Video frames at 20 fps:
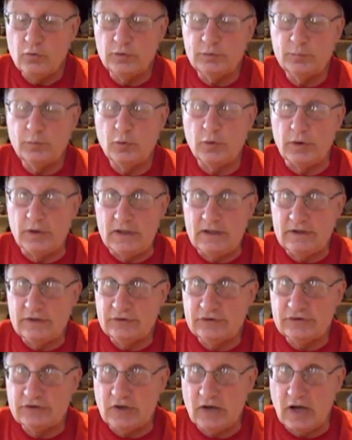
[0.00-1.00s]
was put
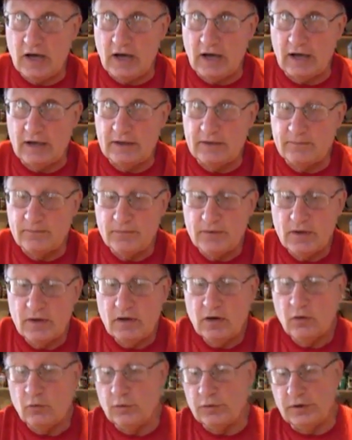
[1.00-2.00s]
inside
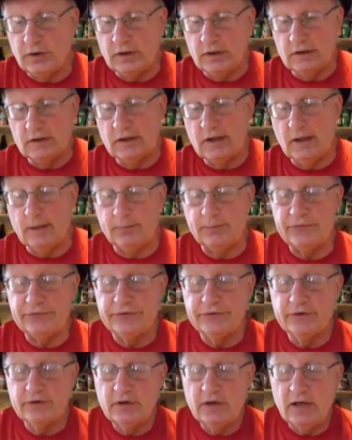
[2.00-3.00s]
with an ellipse
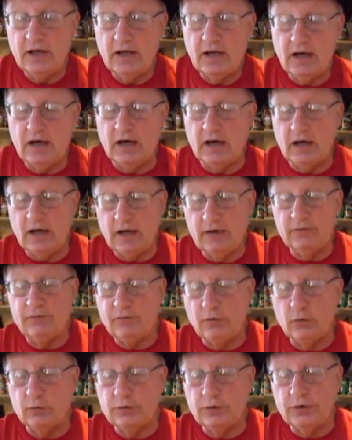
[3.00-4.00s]

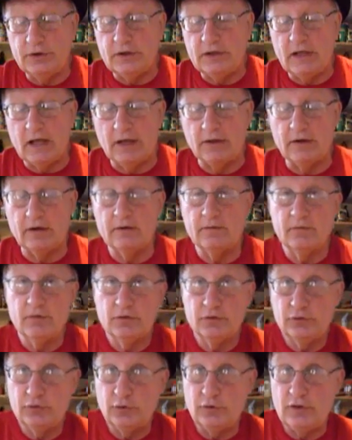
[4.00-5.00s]
and folded together
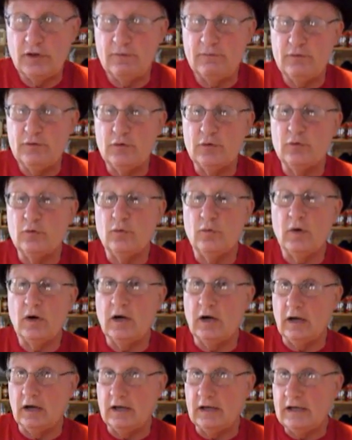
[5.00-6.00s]
to give you
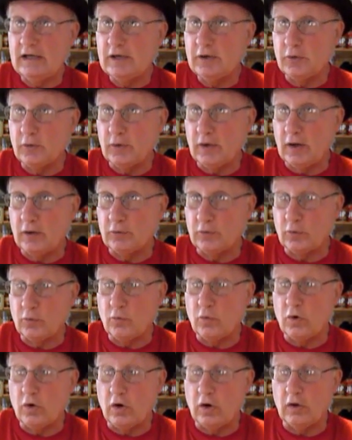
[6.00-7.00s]
an inner and outer
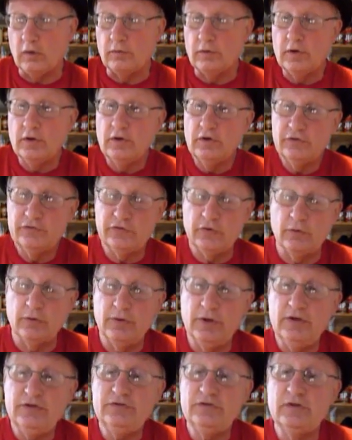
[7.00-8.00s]
wall.
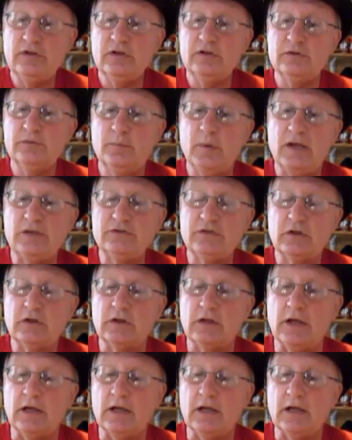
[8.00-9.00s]
So this is
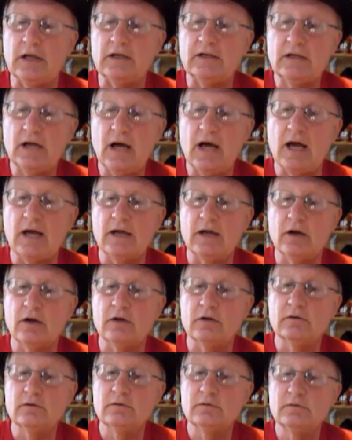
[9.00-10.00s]
basically an
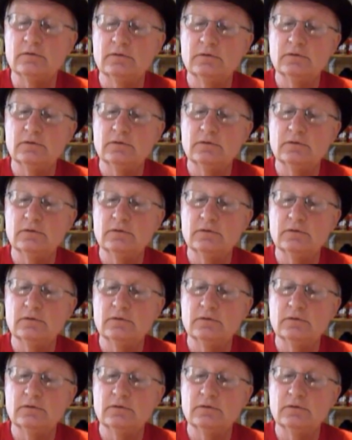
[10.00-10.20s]
entire,